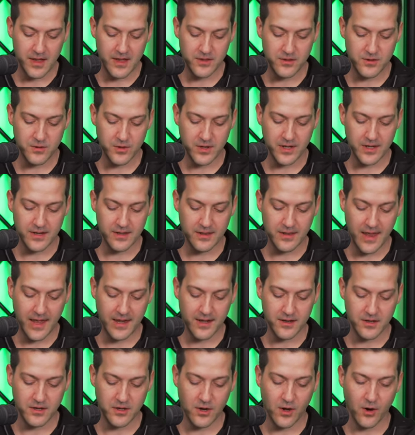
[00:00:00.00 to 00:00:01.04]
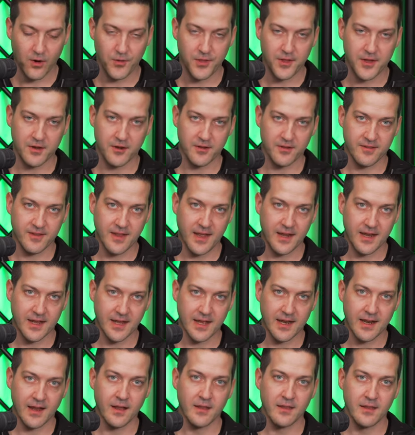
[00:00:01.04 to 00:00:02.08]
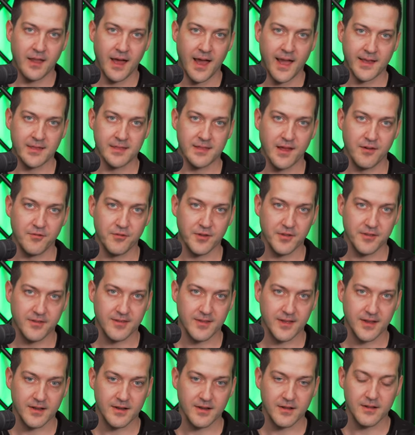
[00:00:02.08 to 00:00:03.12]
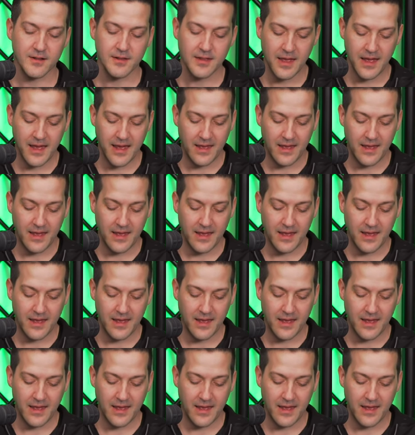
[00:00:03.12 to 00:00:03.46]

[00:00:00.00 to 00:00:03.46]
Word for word: you can let it know that you're sending it a line level signal,